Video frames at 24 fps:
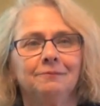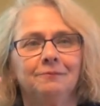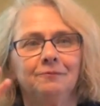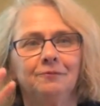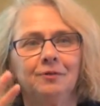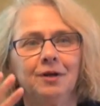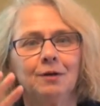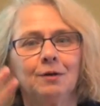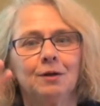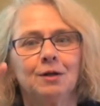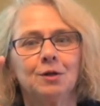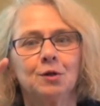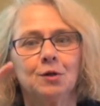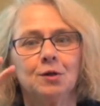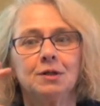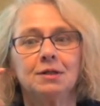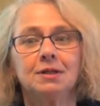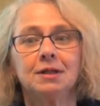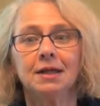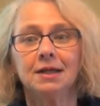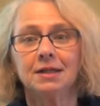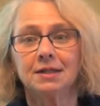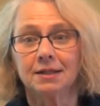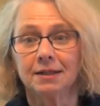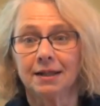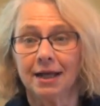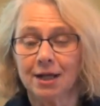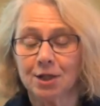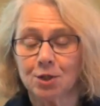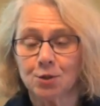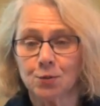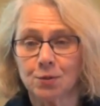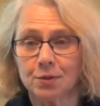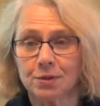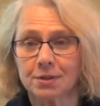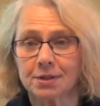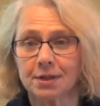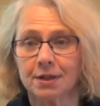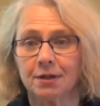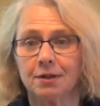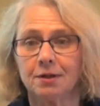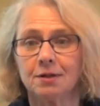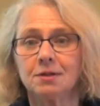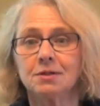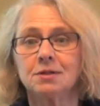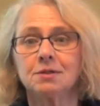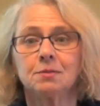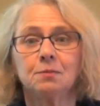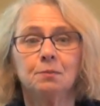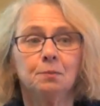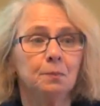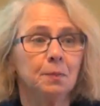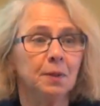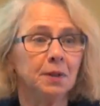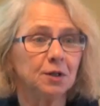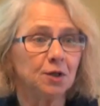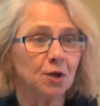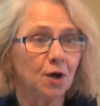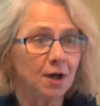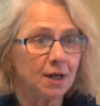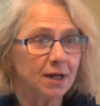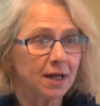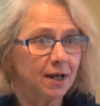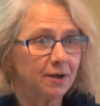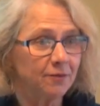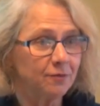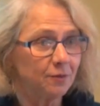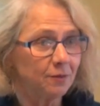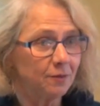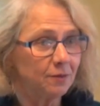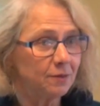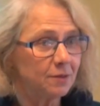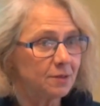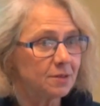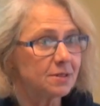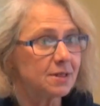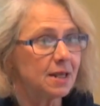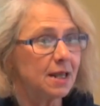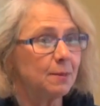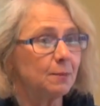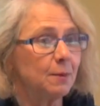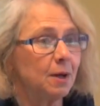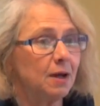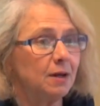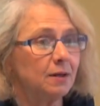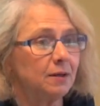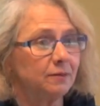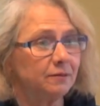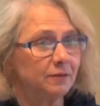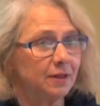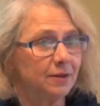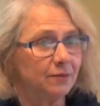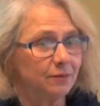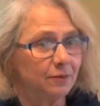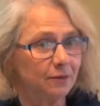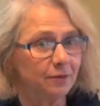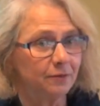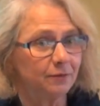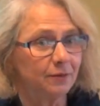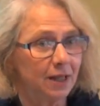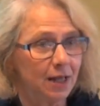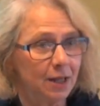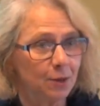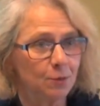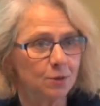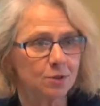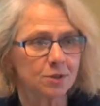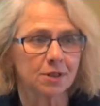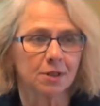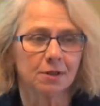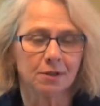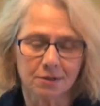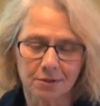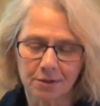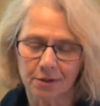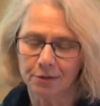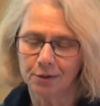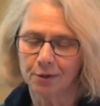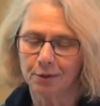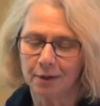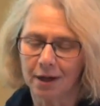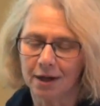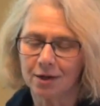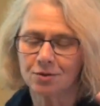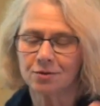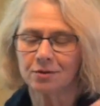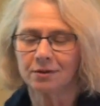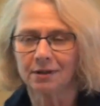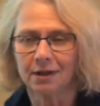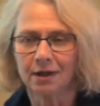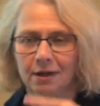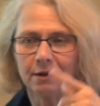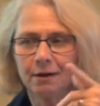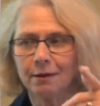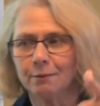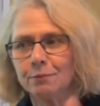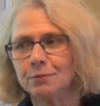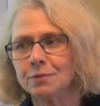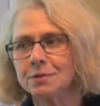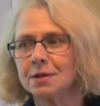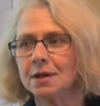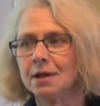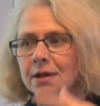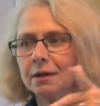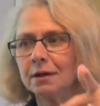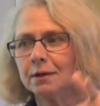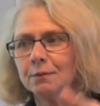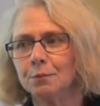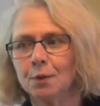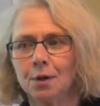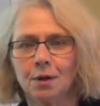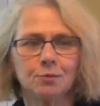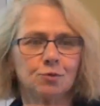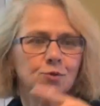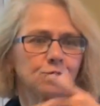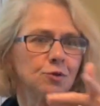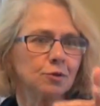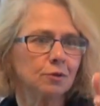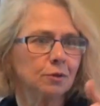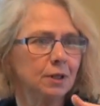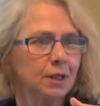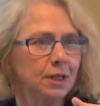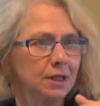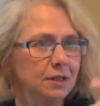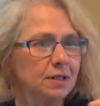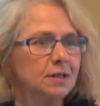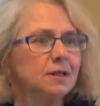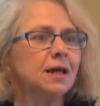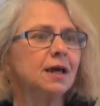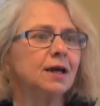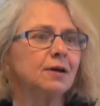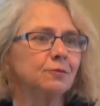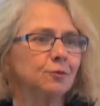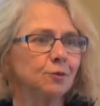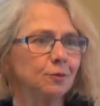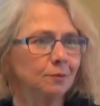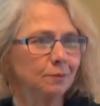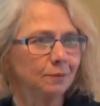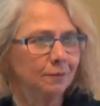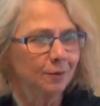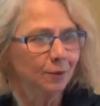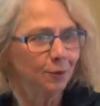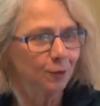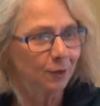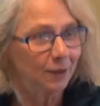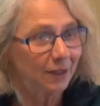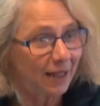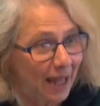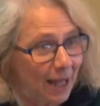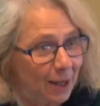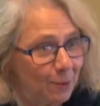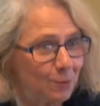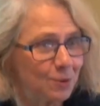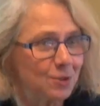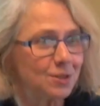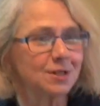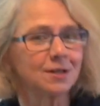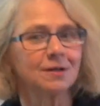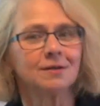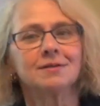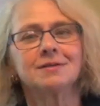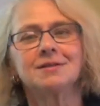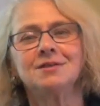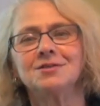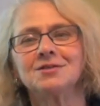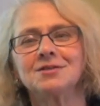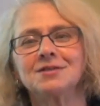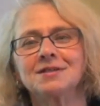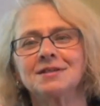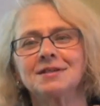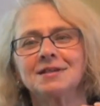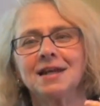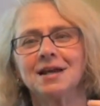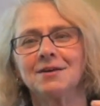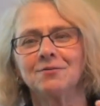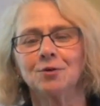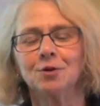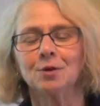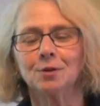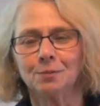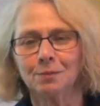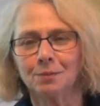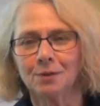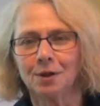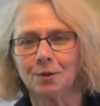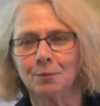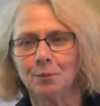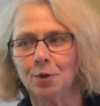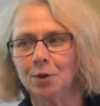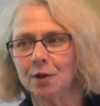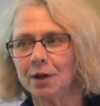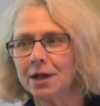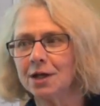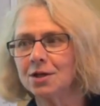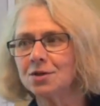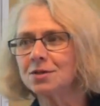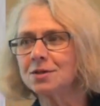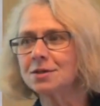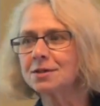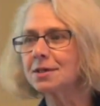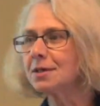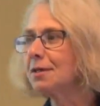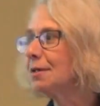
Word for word: very good intellectual skills, but not have the same kind of level of language skills. Although actually now I'm saying at Bob's joke, he did have good language skills, he just didn't have good communication